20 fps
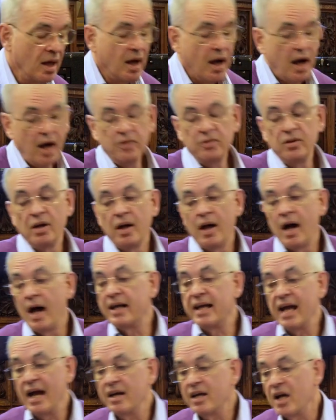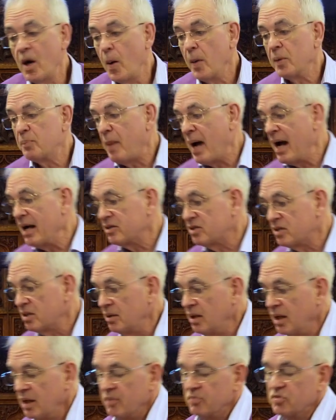And again, going back
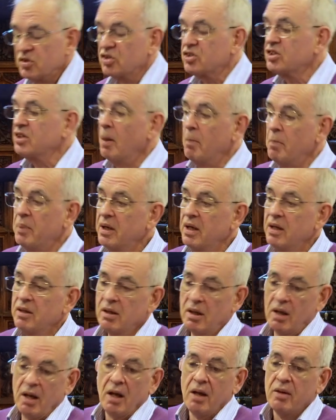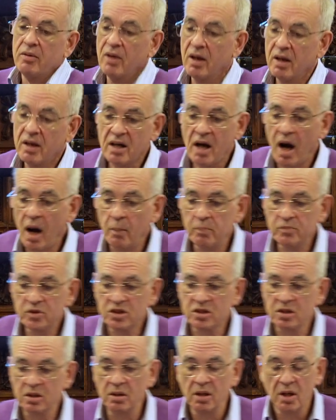to somebody that comes
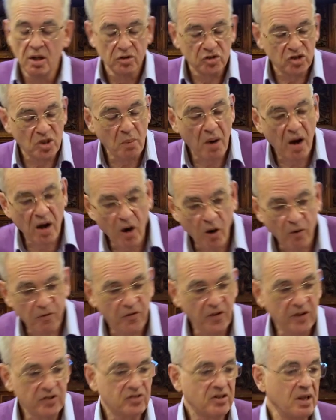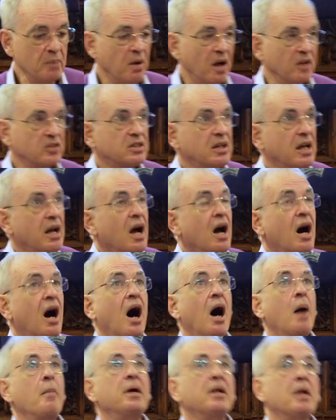to my office, they might say,
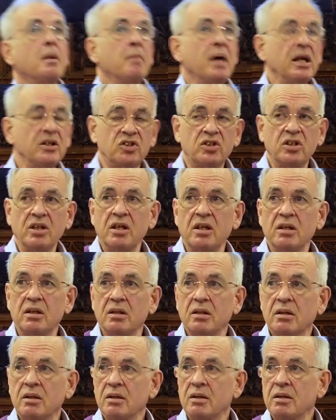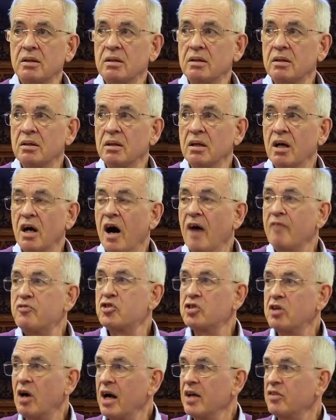I'm in a messy, I've
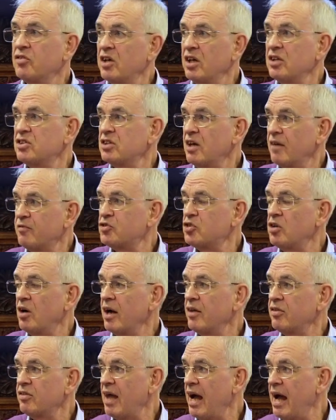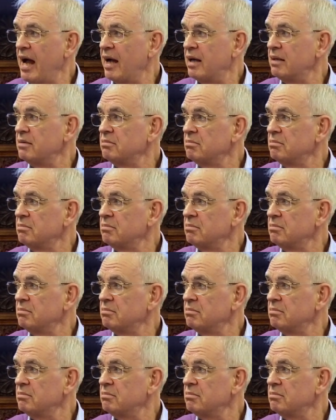tried this, I've tried that.